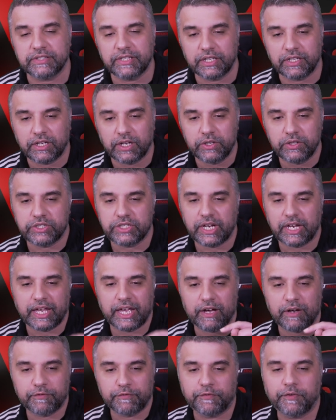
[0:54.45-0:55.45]
then go check
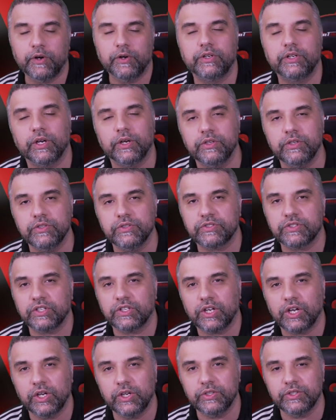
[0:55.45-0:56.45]
out FOCO
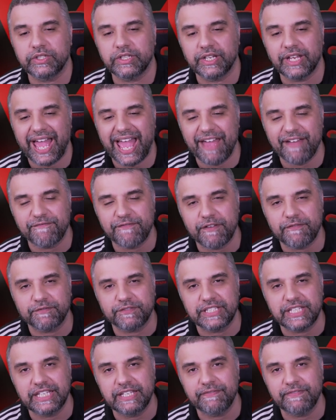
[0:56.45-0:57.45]
using code
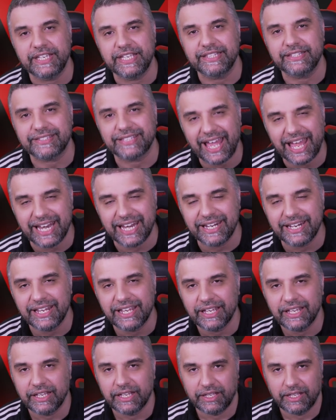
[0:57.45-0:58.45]
FFTV10
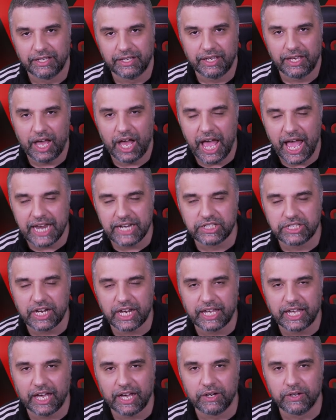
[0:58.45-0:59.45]
at
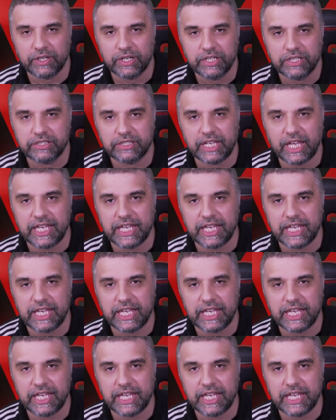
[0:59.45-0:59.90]
checkout to